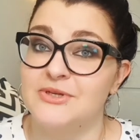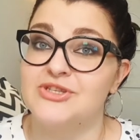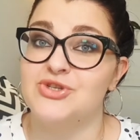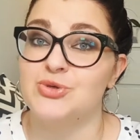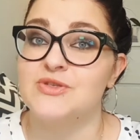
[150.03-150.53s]

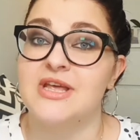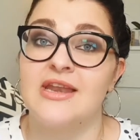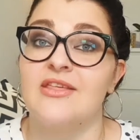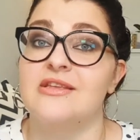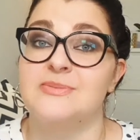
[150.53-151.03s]
but choose
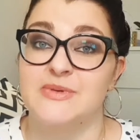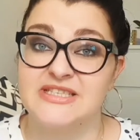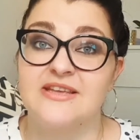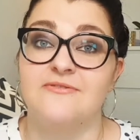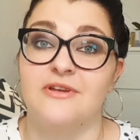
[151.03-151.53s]
any
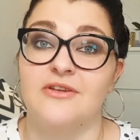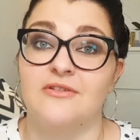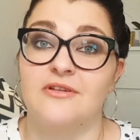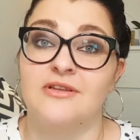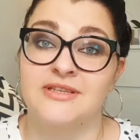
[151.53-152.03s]
specific
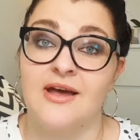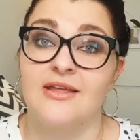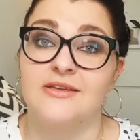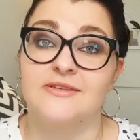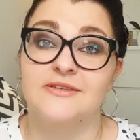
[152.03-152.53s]

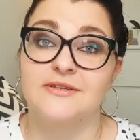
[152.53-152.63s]
diet.